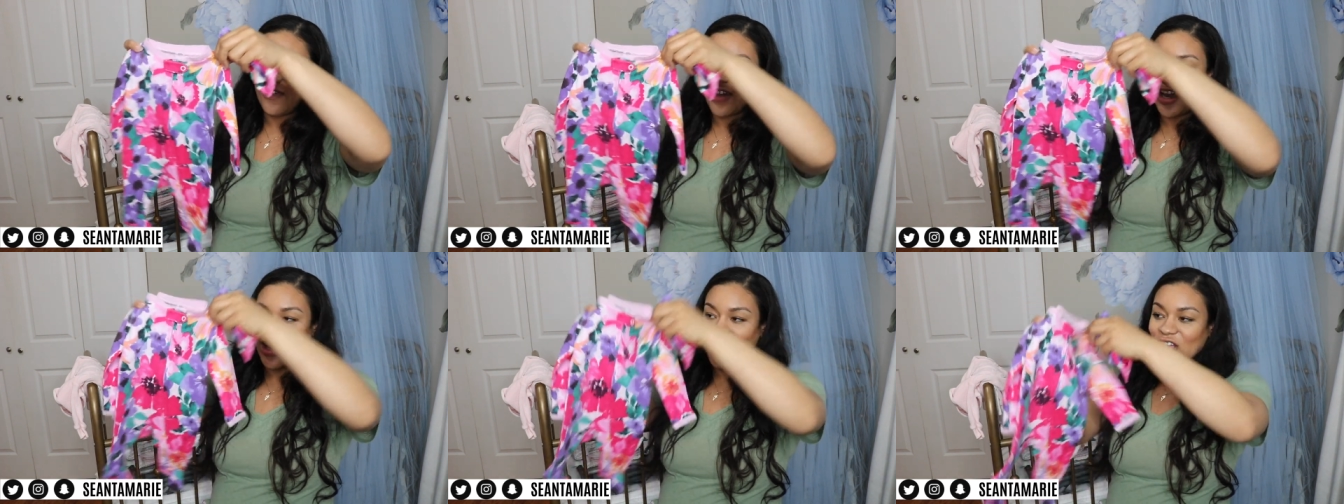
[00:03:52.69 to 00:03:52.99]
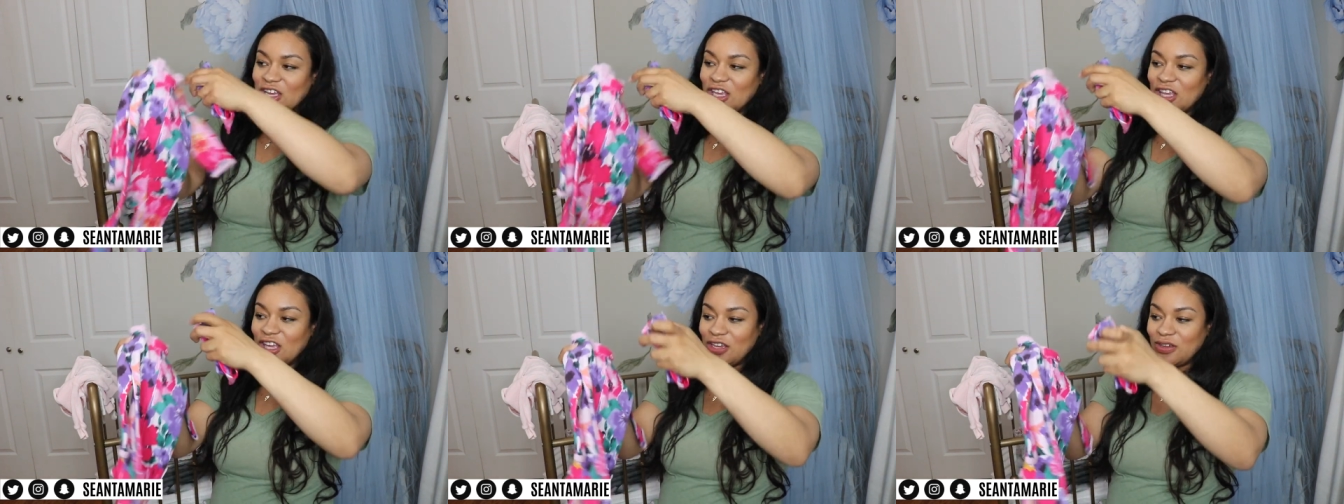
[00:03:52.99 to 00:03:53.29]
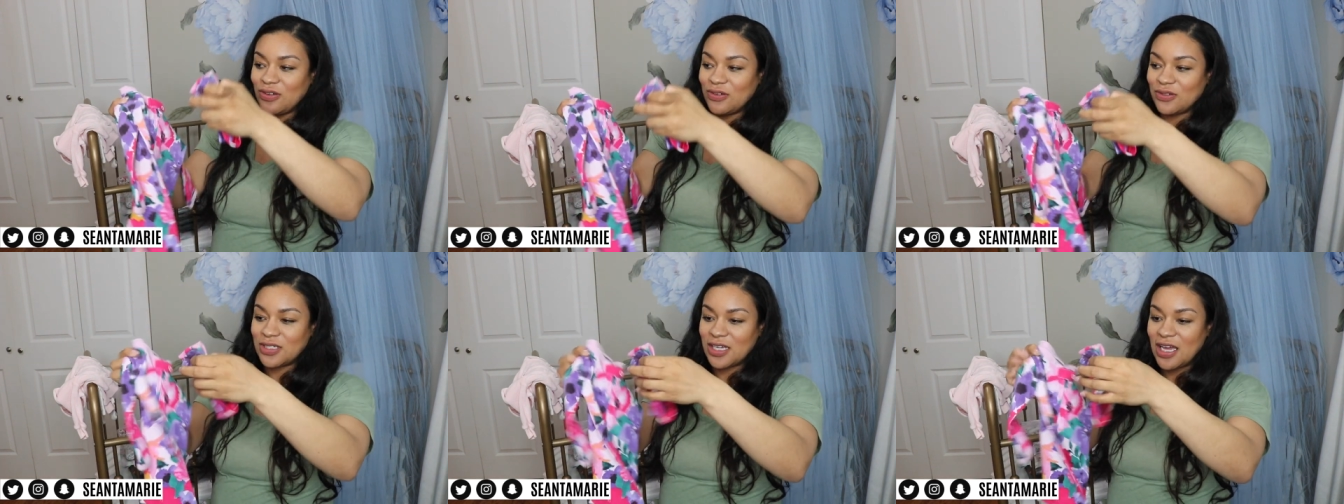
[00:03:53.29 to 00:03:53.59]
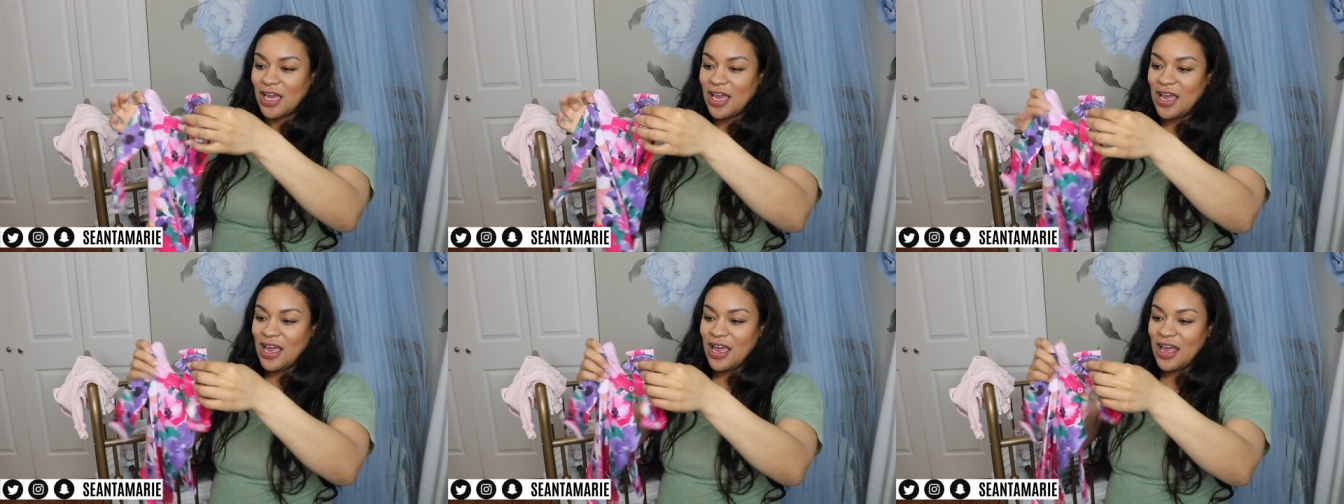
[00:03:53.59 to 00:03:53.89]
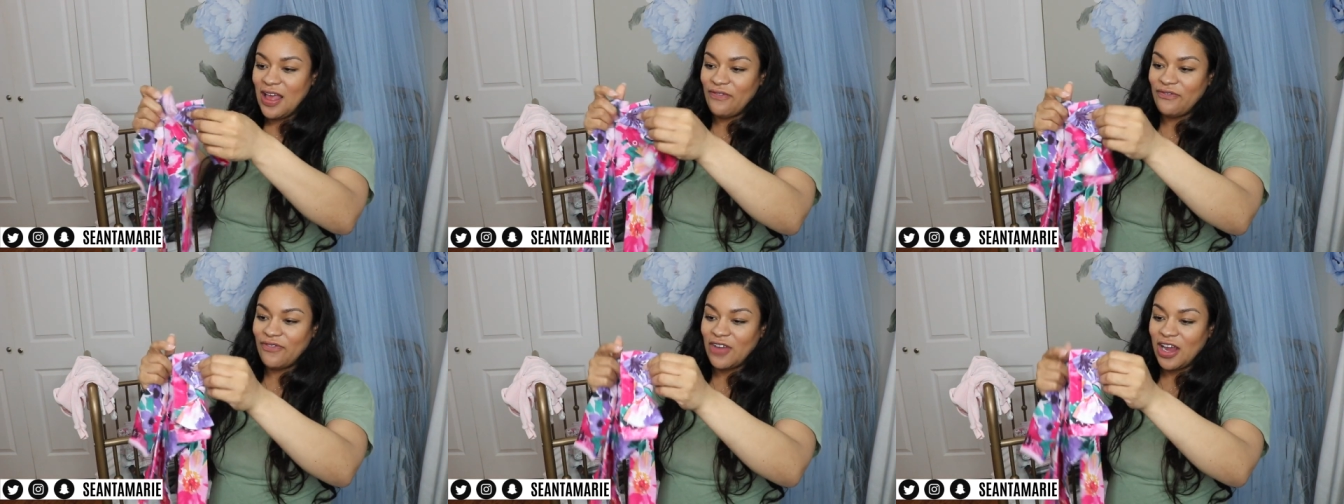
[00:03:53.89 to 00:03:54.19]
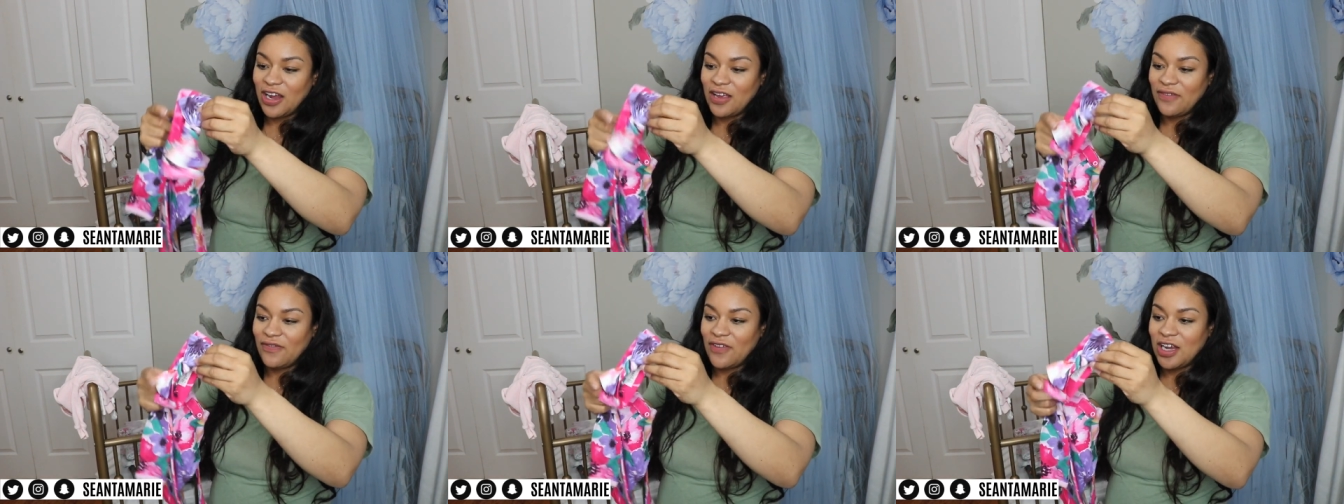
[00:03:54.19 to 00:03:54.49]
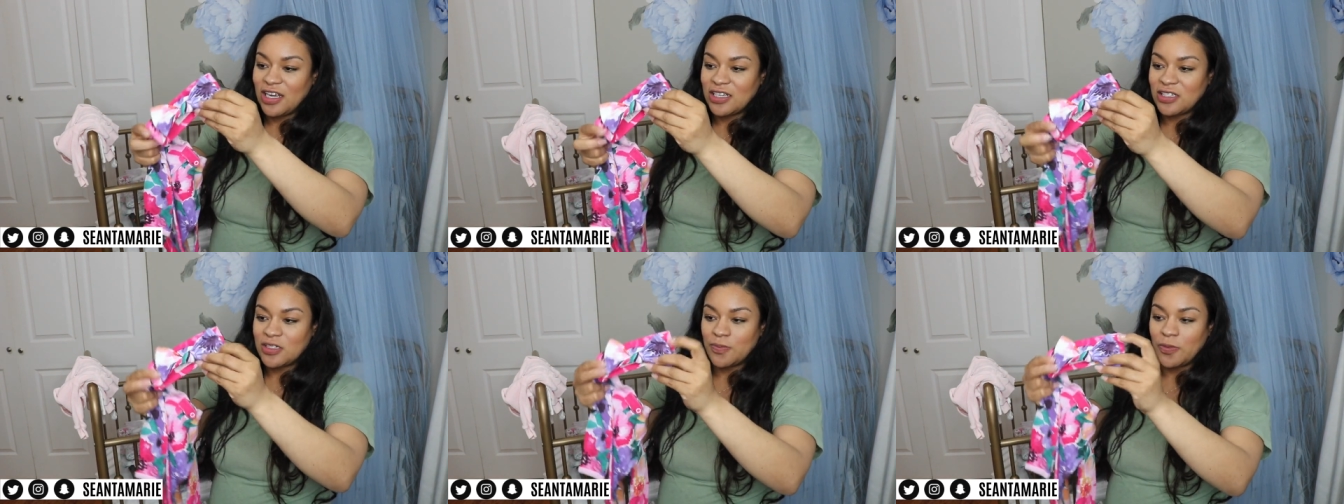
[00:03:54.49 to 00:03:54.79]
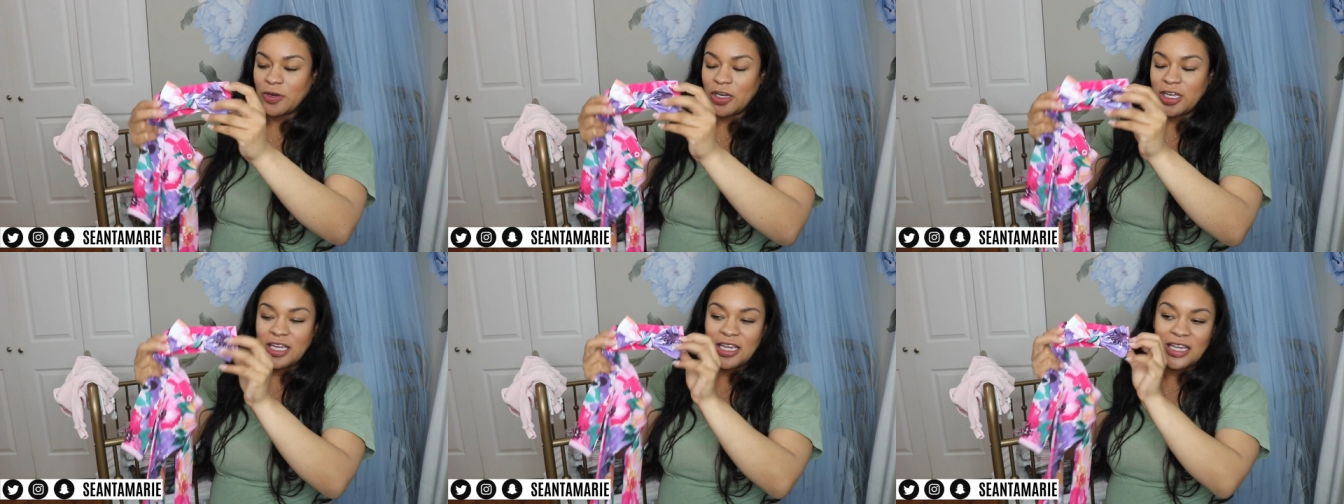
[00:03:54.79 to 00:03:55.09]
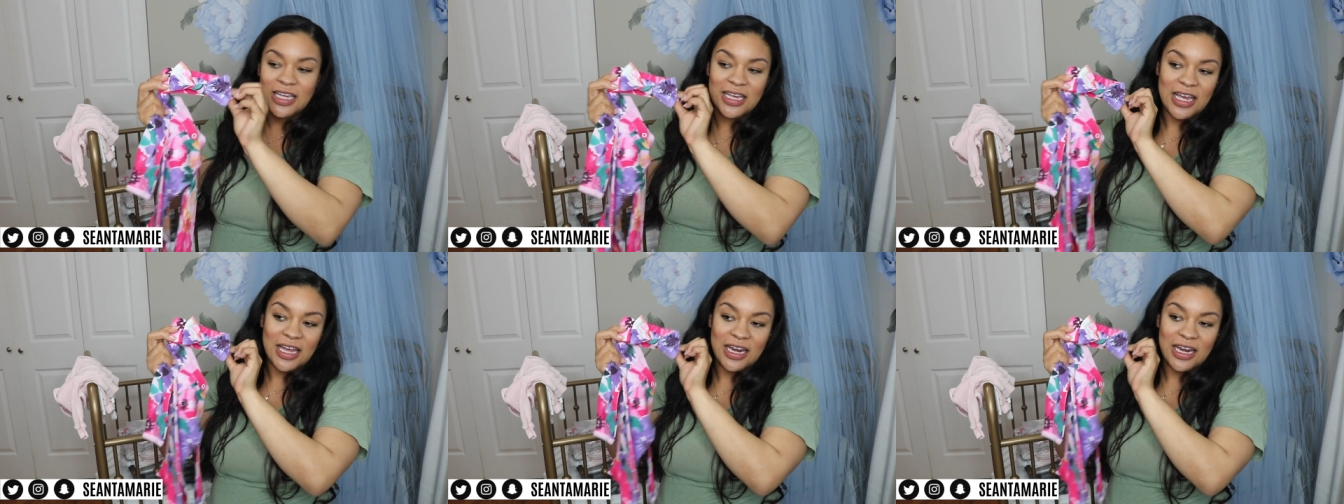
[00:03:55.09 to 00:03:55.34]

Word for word: very cute and very, very springy.